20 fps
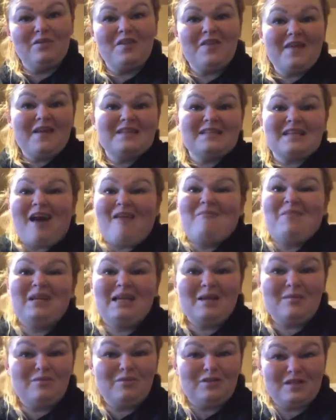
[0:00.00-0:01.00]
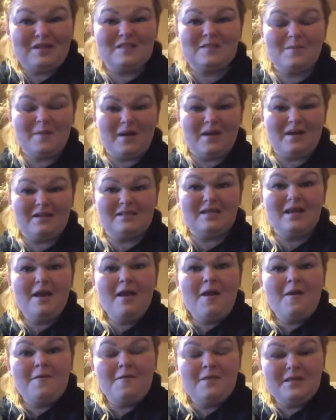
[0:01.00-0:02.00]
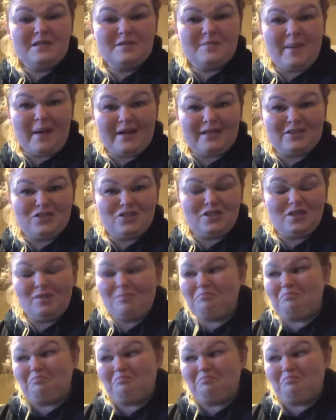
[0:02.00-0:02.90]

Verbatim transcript: the things I've been able to experience this past